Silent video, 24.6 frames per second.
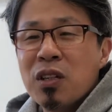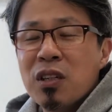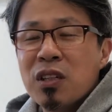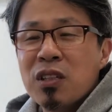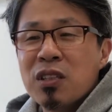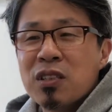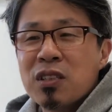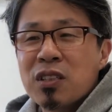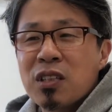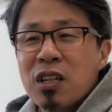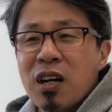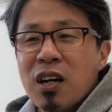
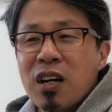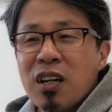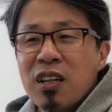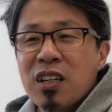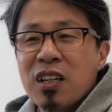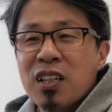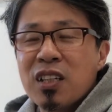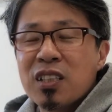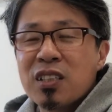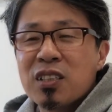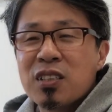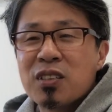uh, God
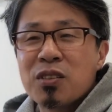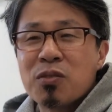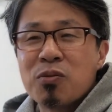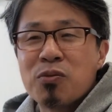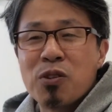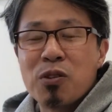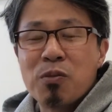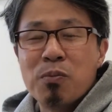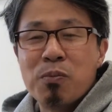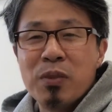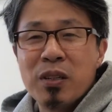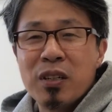has
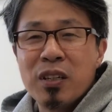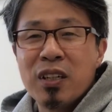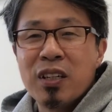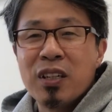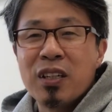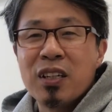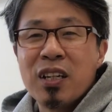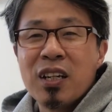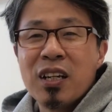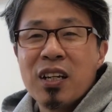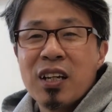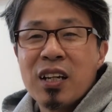forbid
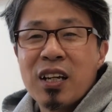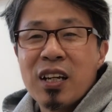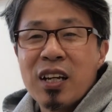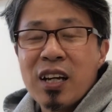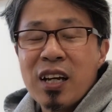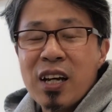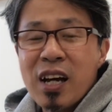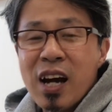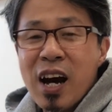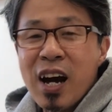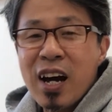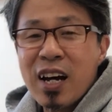
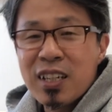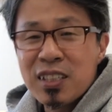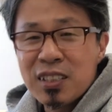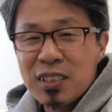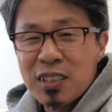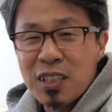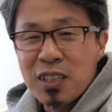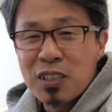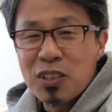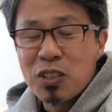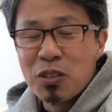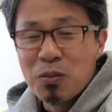
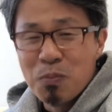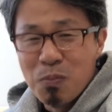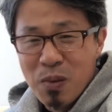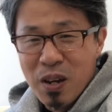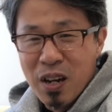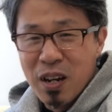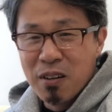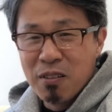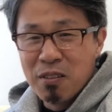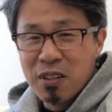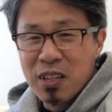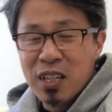Isaac to
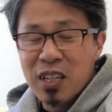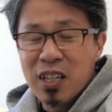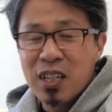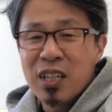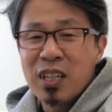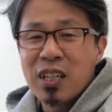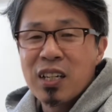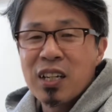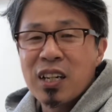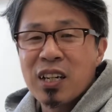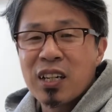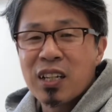marry
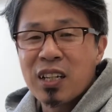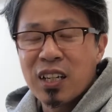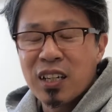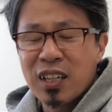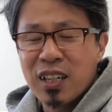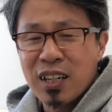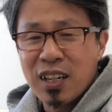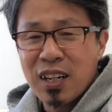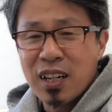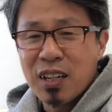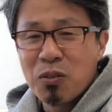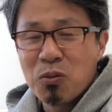
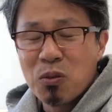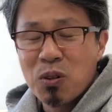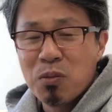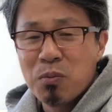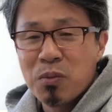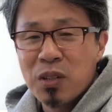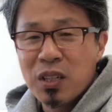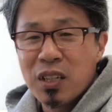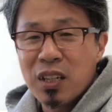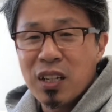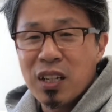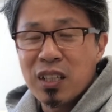Canaanite
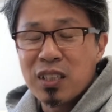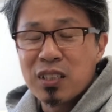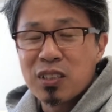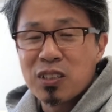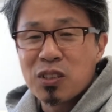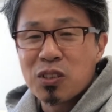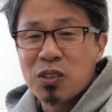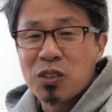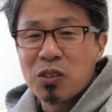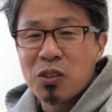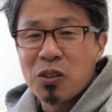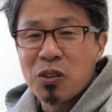women. And
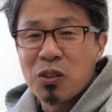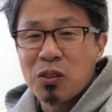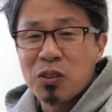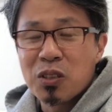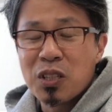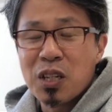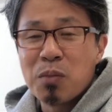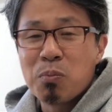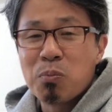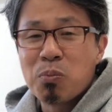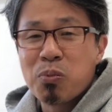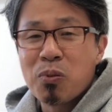so
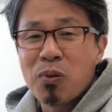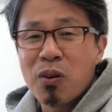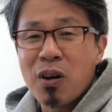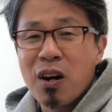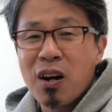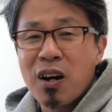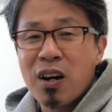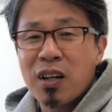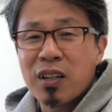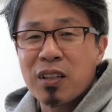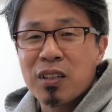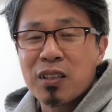they
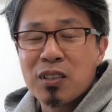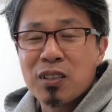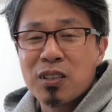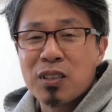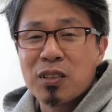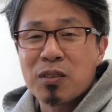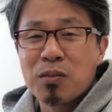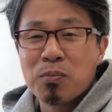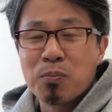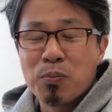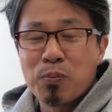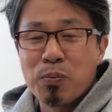brought,
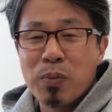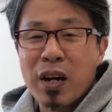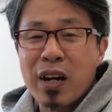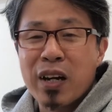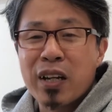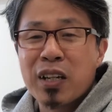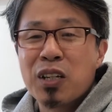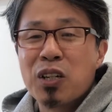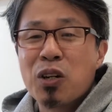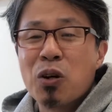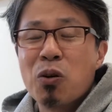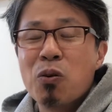by
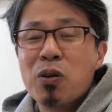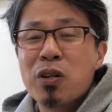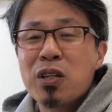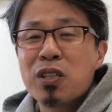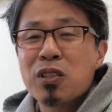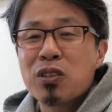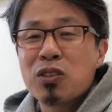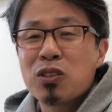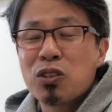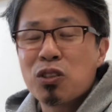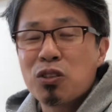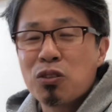going
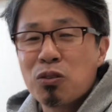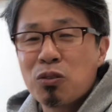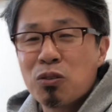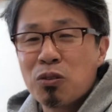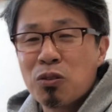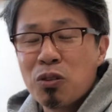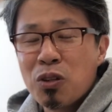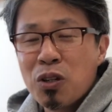to